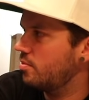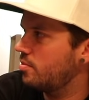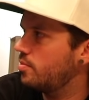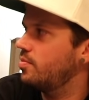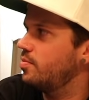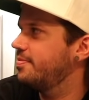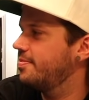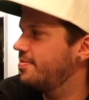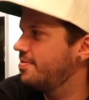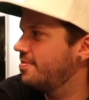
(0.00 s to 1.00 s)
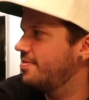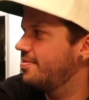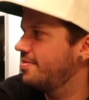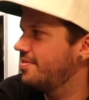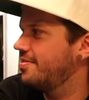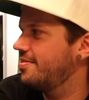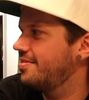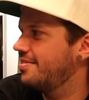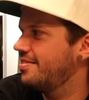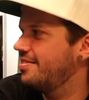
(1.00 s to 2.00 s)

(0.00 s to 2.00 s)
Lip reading: No words are spoken by the person on screen.